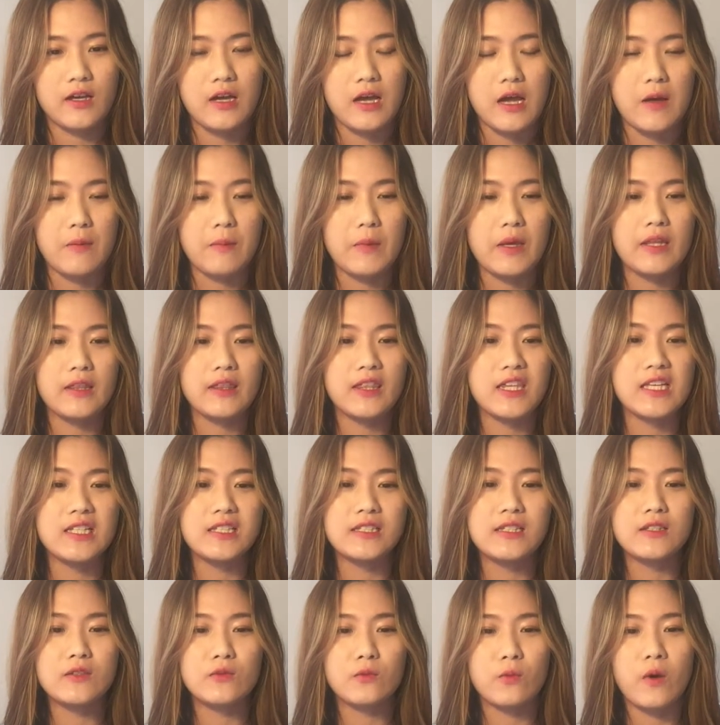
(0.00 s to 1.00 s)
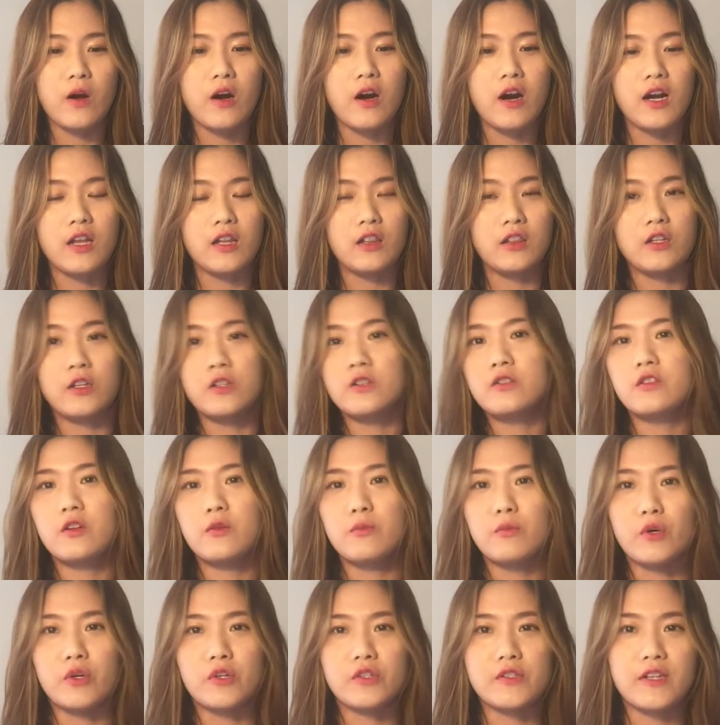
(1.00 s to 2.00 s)
I mean, this is where I learned the
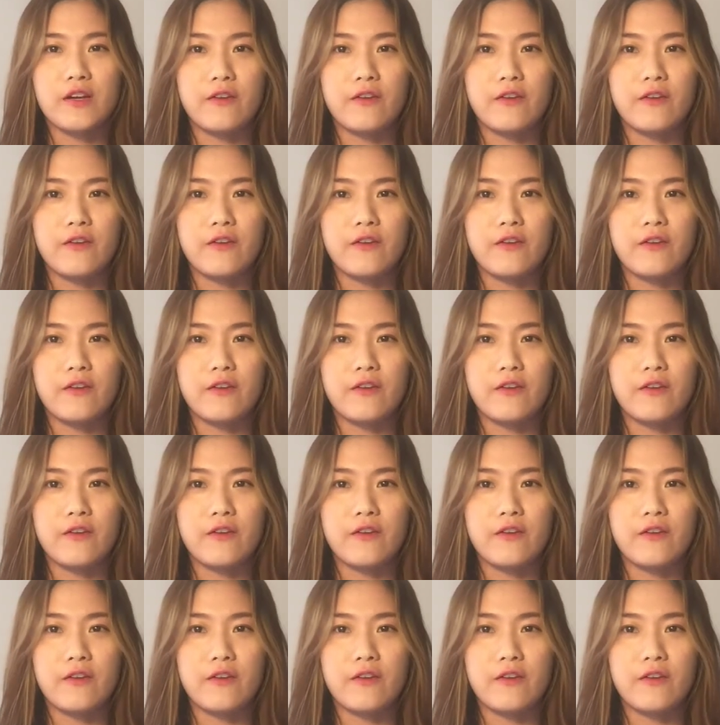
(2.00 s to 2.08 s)
most.